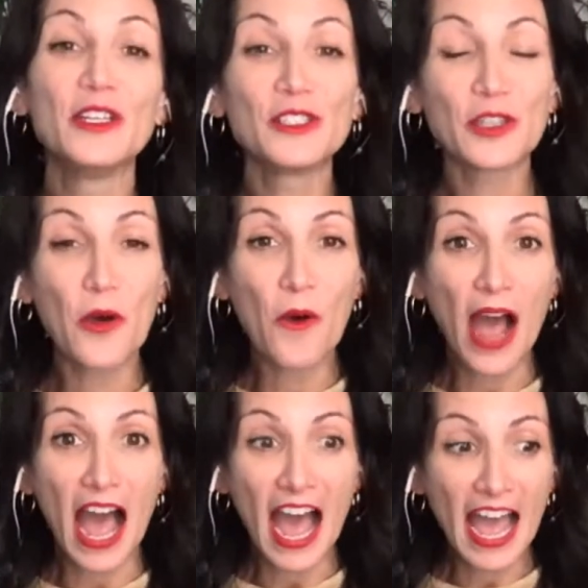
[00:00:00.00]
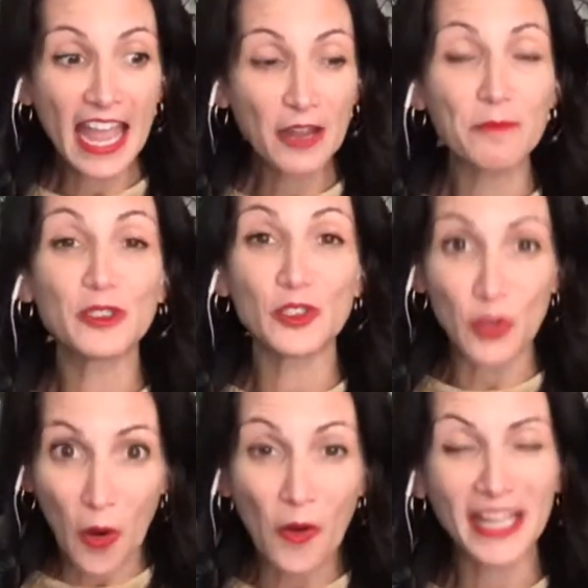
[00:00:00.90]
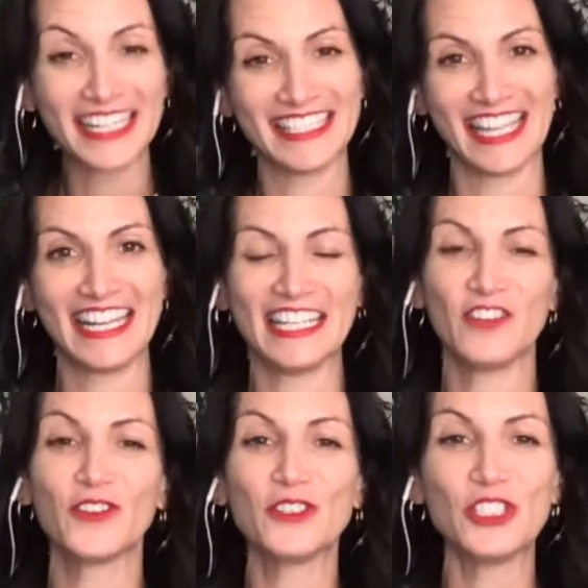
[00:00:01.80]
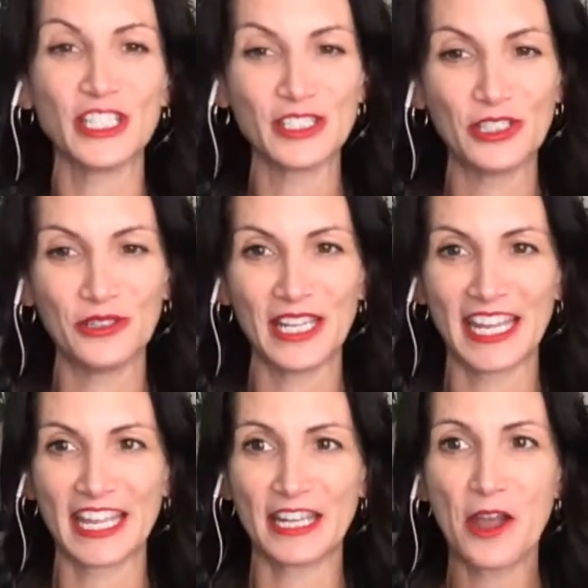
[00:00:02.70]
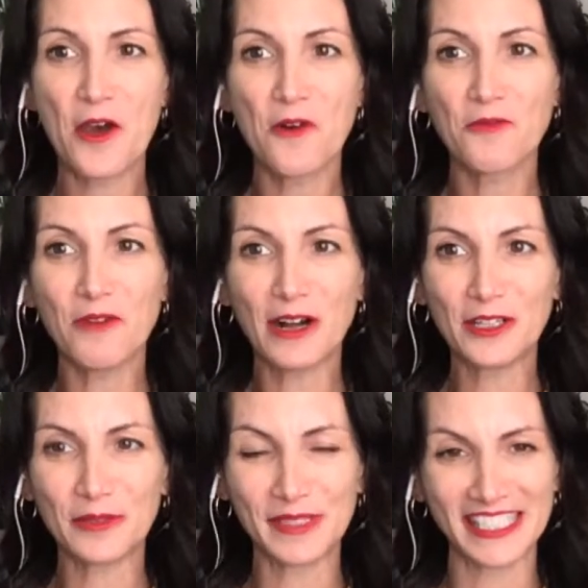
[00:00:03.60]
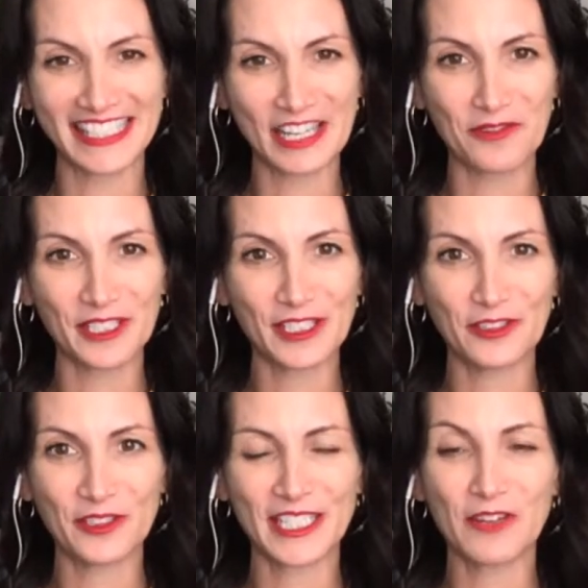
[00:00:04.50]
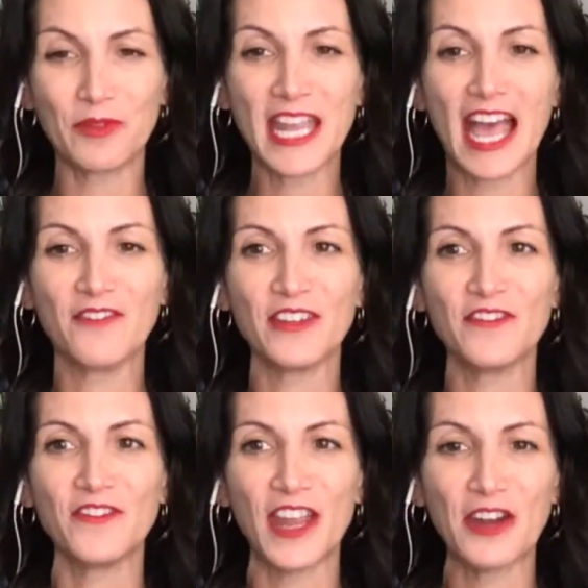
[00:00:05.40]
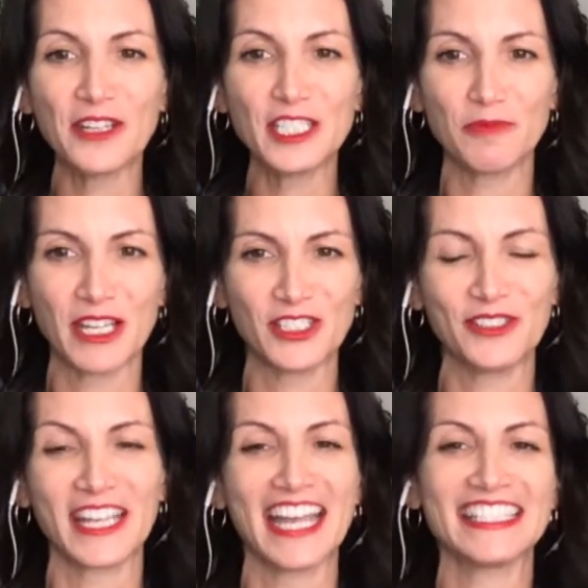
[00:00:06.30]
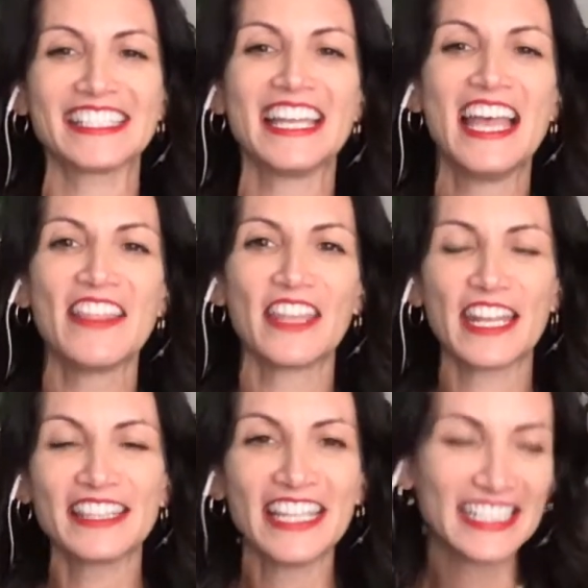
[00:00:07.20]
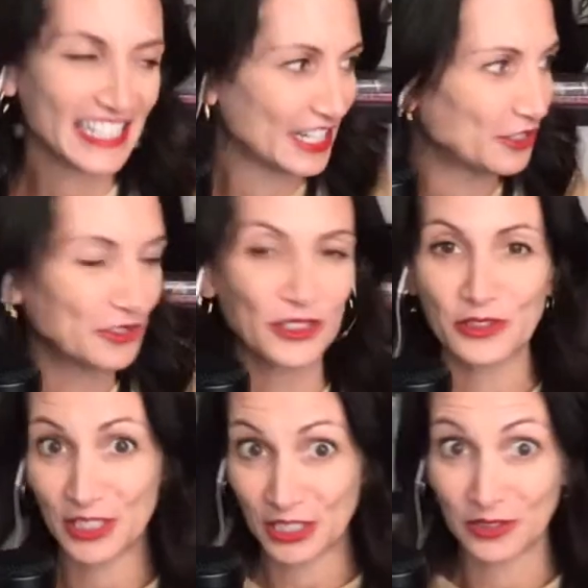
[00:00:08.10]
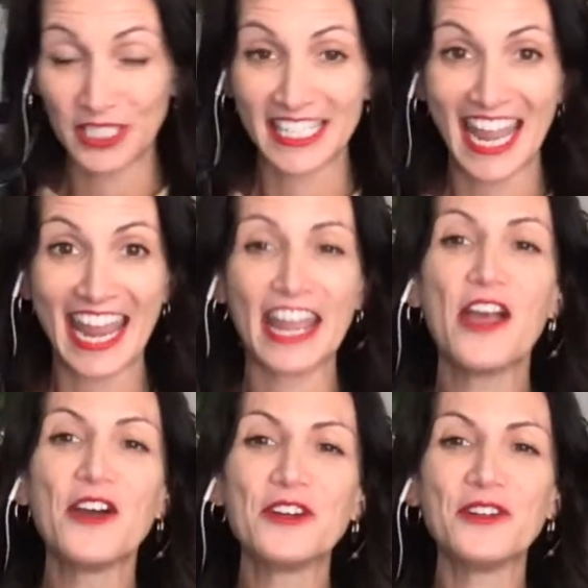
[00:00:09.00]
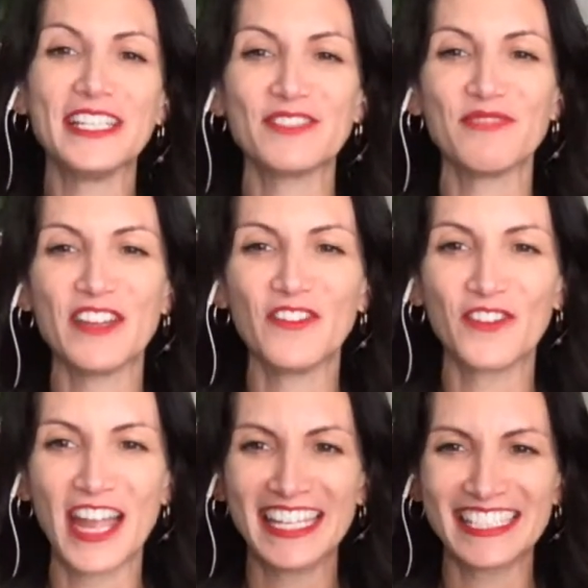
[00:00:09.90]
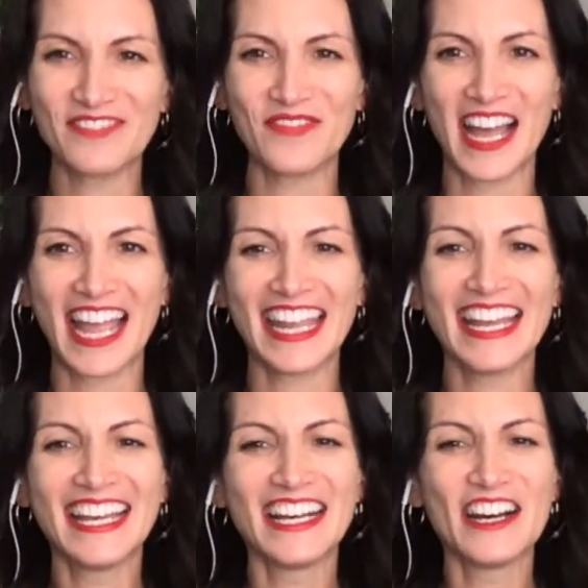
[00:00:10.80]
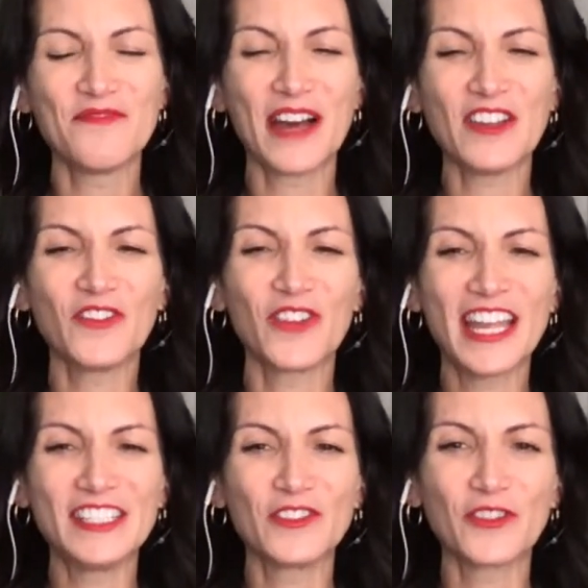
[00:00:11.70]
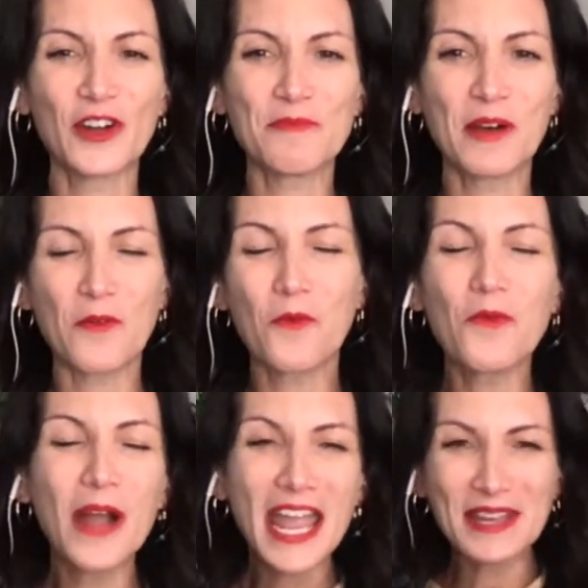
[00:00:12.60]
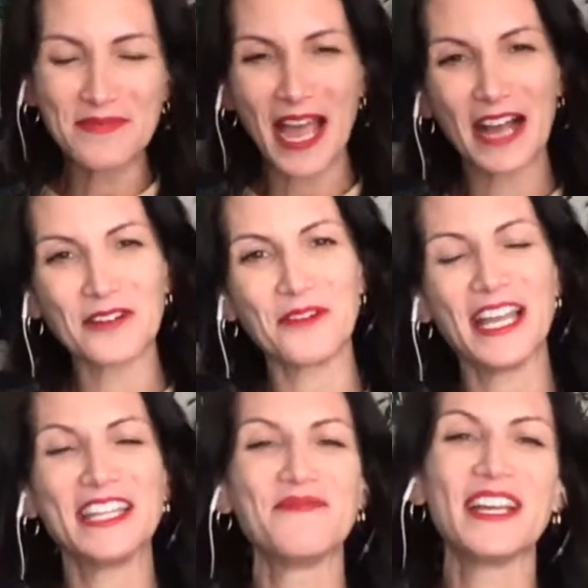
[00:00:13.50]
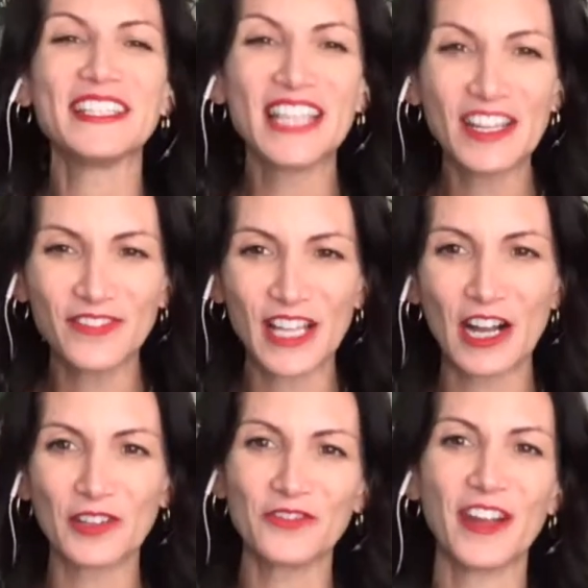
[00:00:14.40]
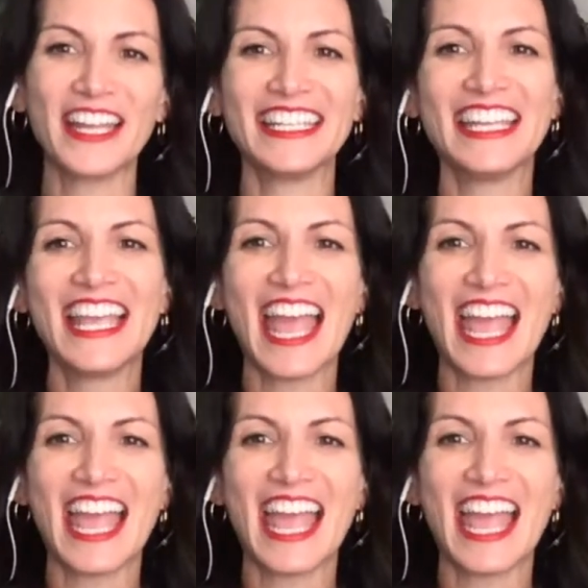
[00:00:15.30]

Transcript: So I'm so excited. If you're just tuning in, welcome to Sing with Suzi. We have a very special guest that I'd like to introduce to you today, who is my friend, my my friend from way back when, my lifelong friend,